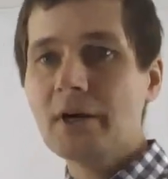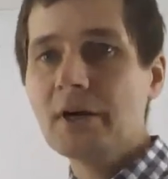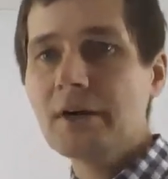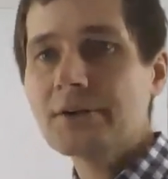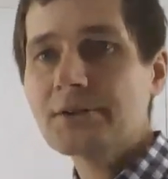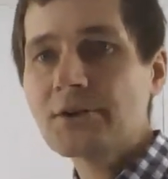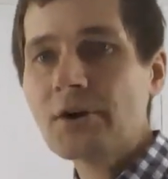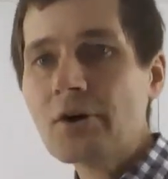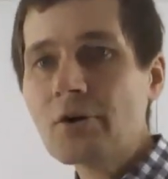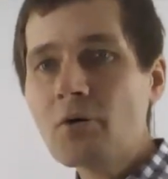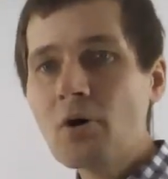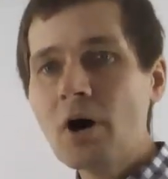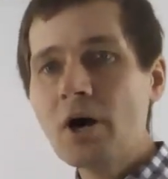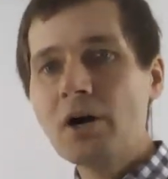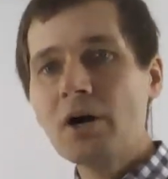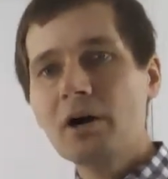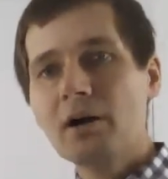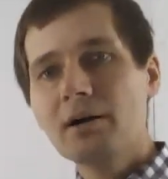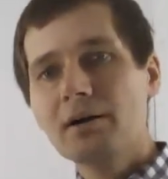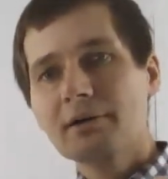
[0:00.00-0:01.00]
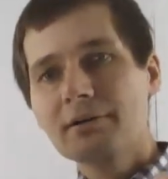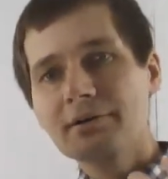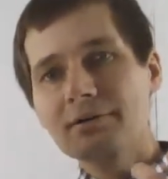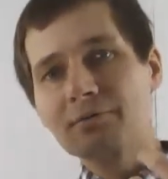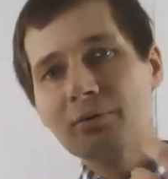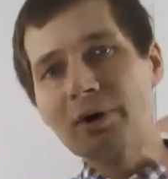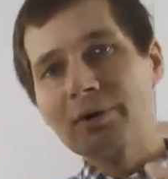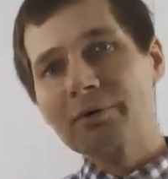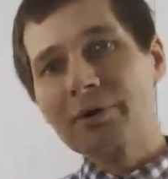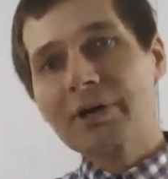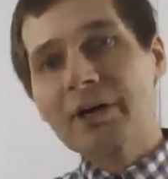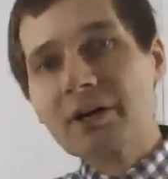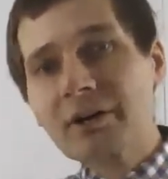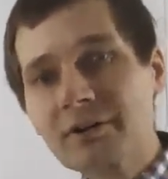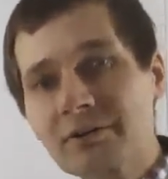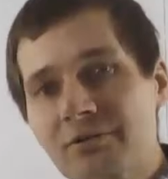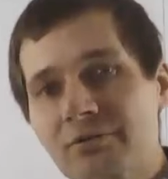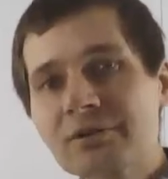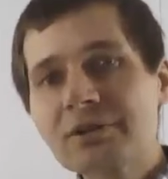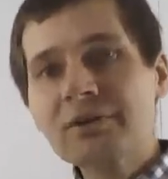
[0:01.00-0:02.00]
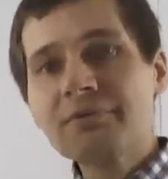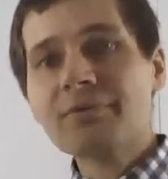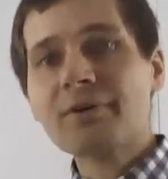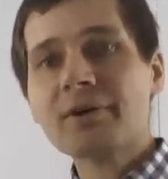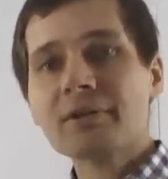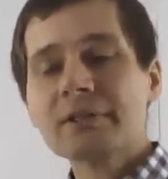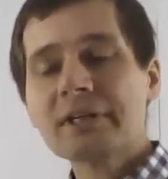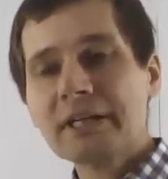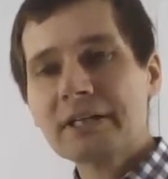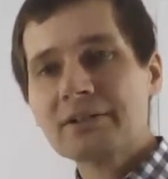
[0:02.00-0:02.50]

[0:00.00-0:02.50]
So what we're going to do differently